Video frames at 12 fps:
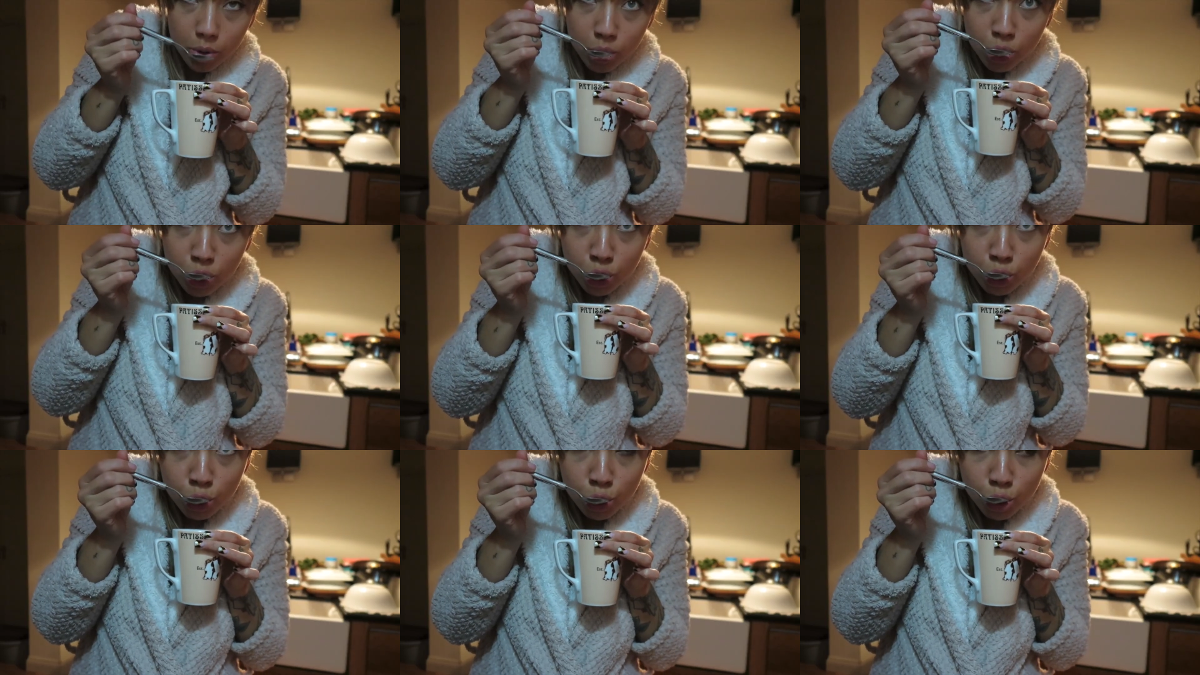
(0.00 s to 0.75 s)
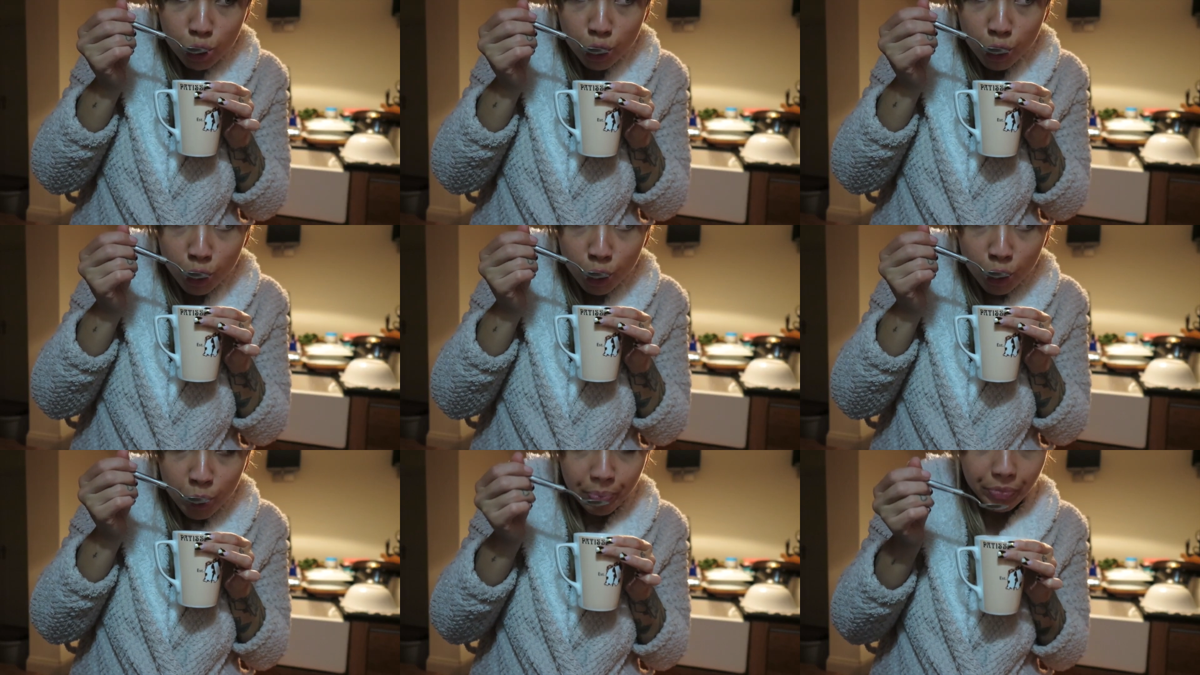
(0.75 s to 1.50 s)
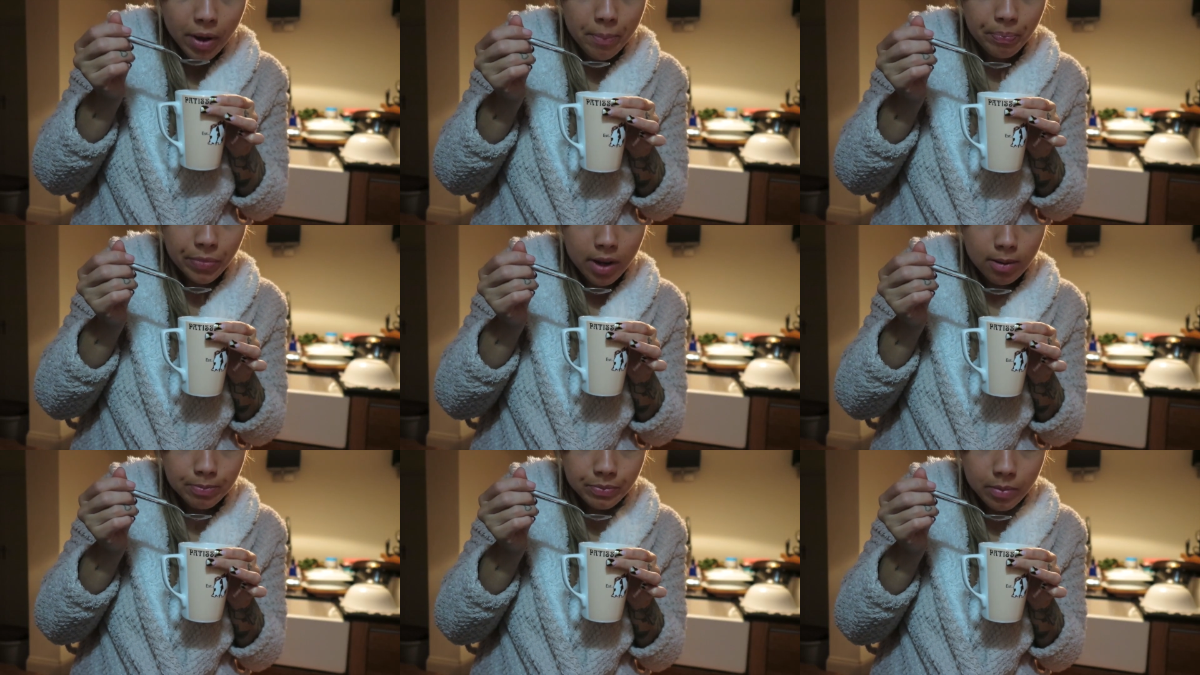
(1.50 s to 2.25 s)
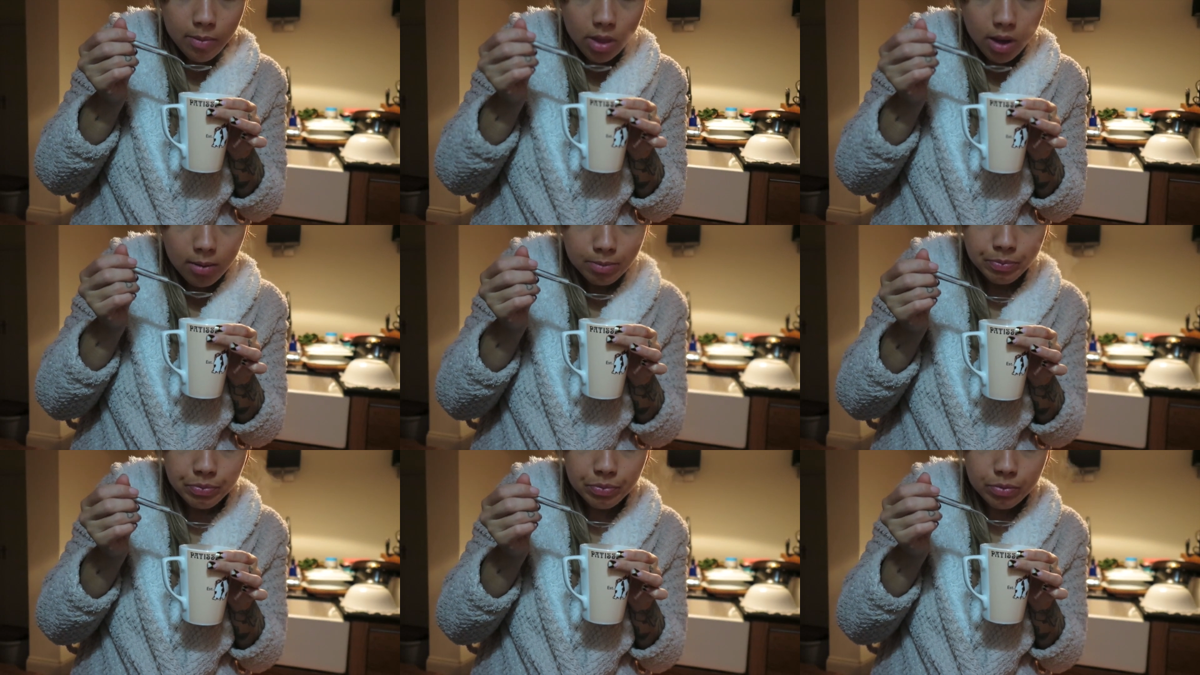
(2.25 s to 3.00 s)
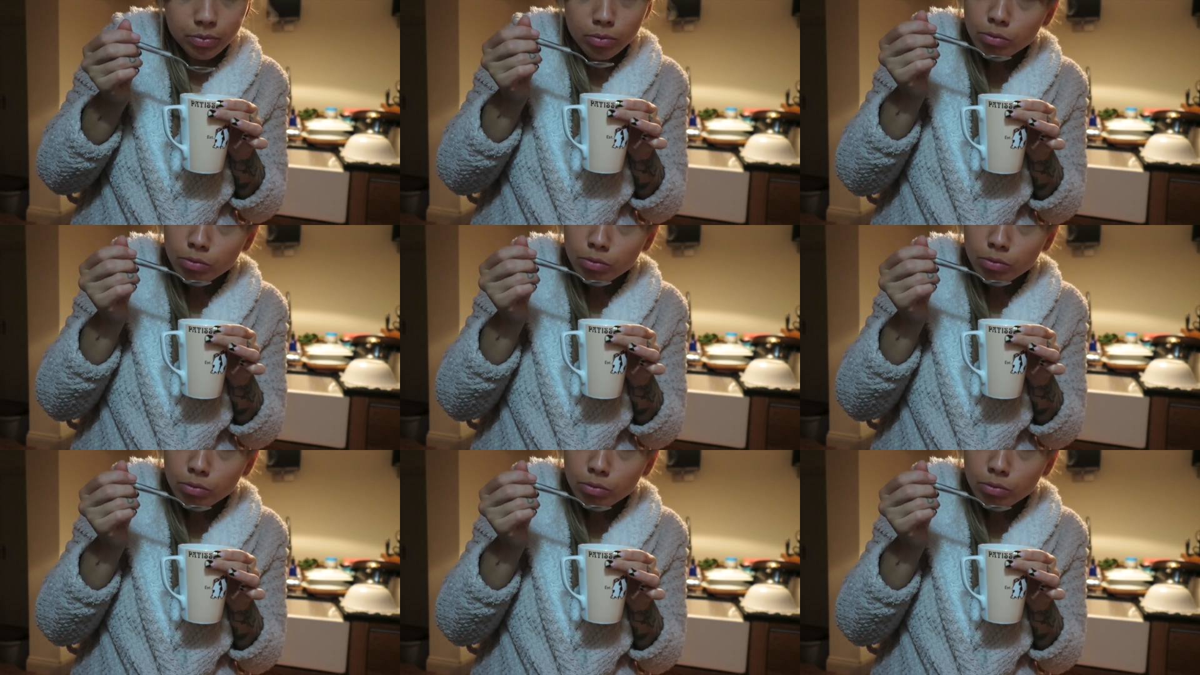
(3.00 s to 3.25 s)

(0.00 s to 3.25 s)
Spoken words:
Nobody speaks.